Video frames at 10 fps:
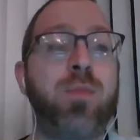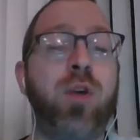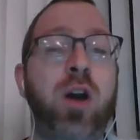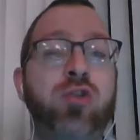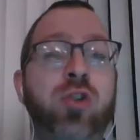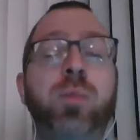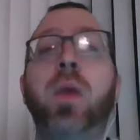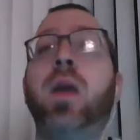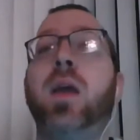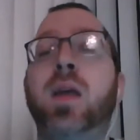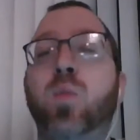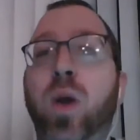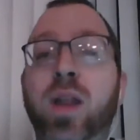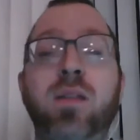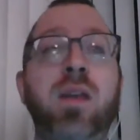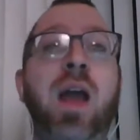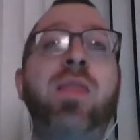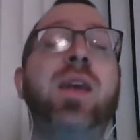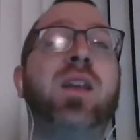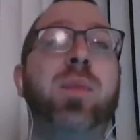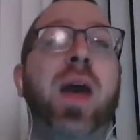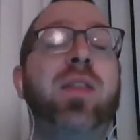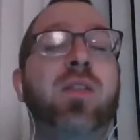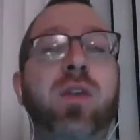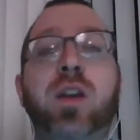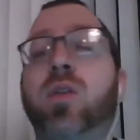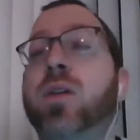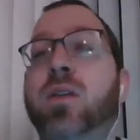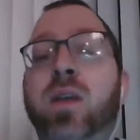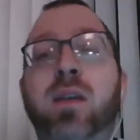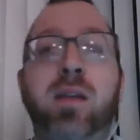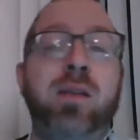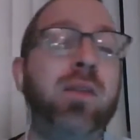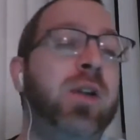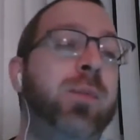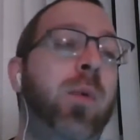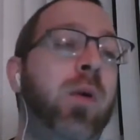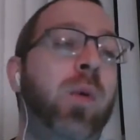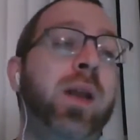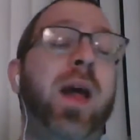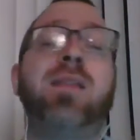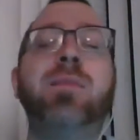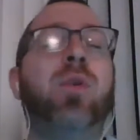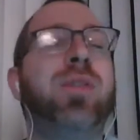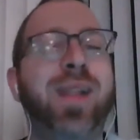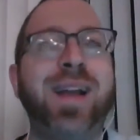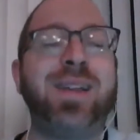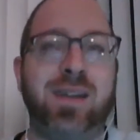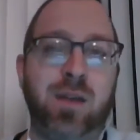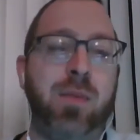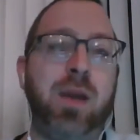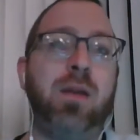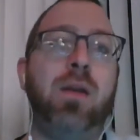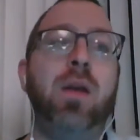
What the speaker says: pressure, he wins. I think his path to victory is a 60, 70-point win. That's the most likely to me.